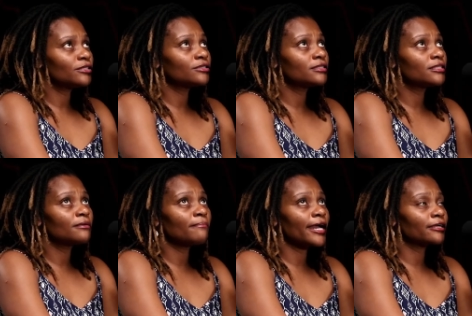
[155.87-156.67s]
trying to
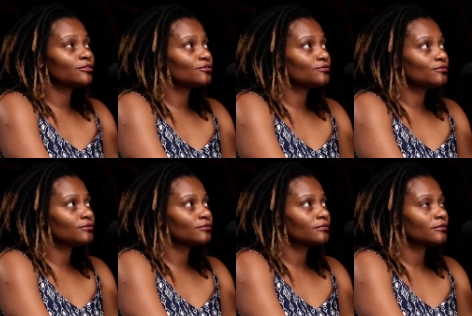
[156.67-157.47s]
think back
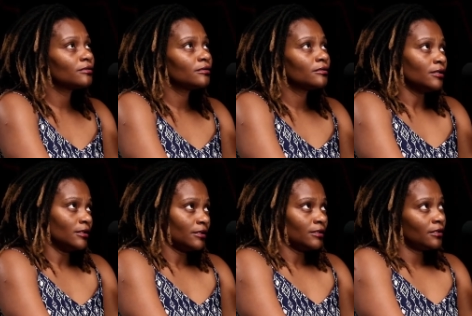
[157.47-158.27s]
to
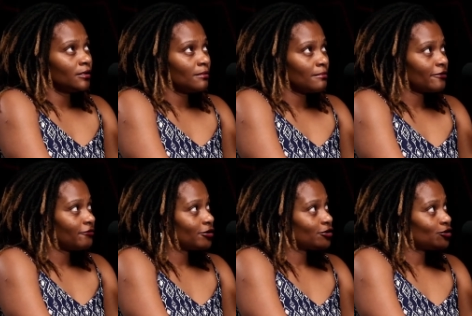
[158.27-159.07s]
my
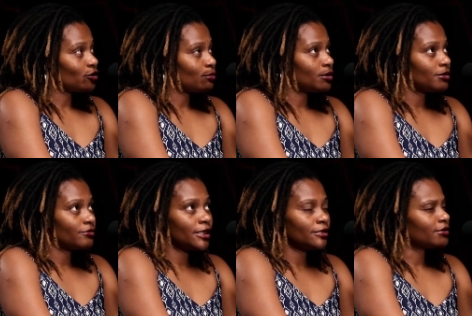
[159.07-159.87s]
first job in
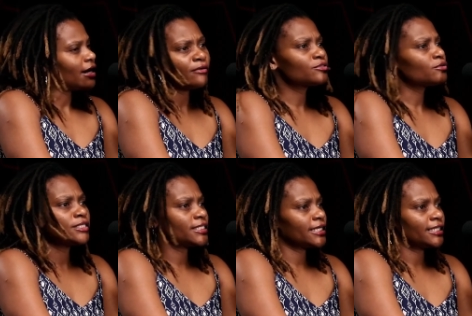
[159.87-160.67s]
radio. I was
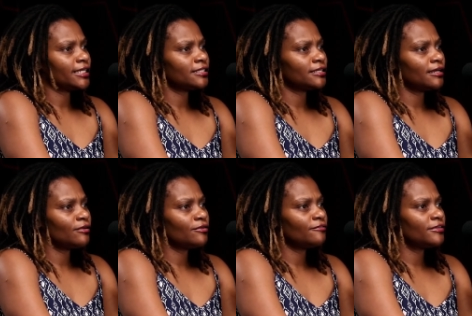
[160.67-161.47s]
always like that. Okay.
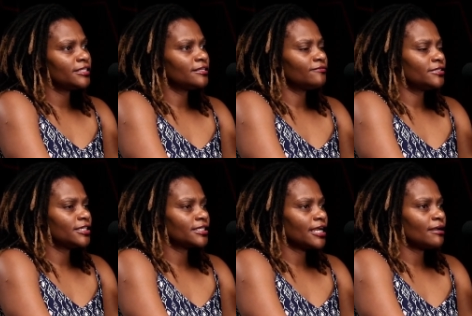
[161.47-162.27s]
I don't know if it if it
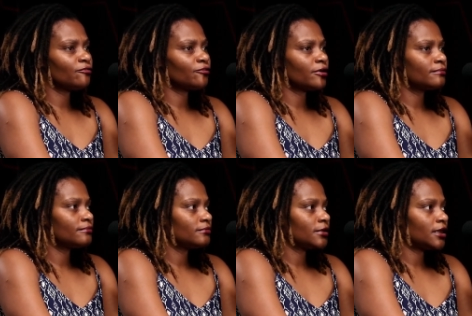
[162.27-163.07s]
just came
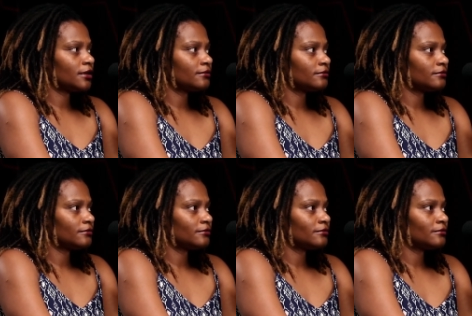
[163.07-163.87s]
from
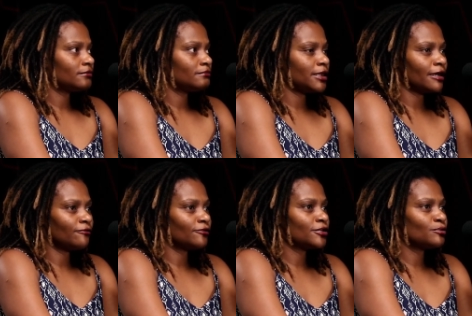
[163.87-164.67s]
um, being a
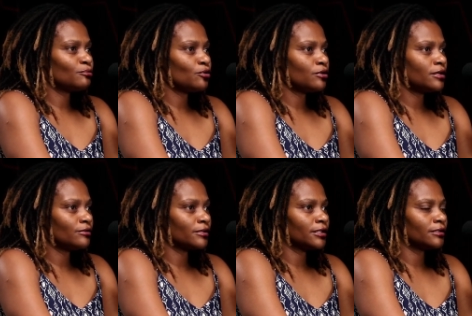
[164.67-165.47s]

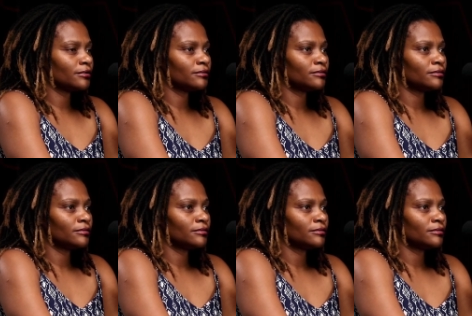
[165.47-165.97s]
firstborn or